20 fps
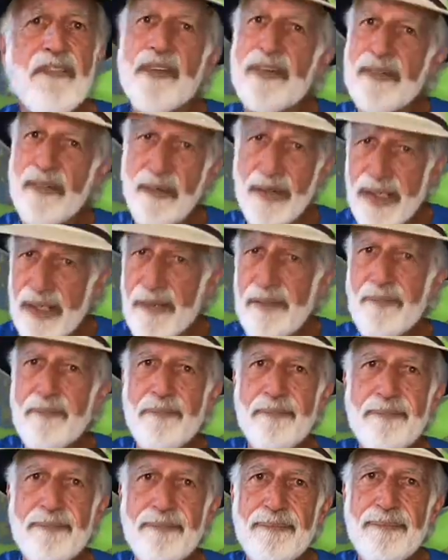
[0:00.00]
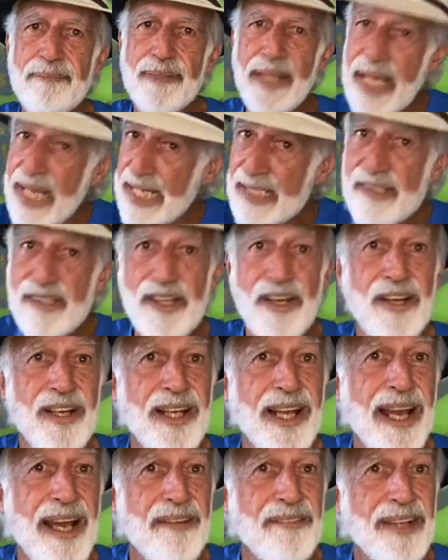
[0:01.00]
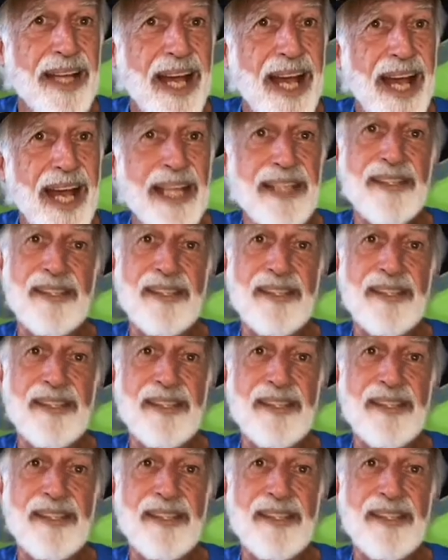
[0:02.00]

Well, that's all I've got.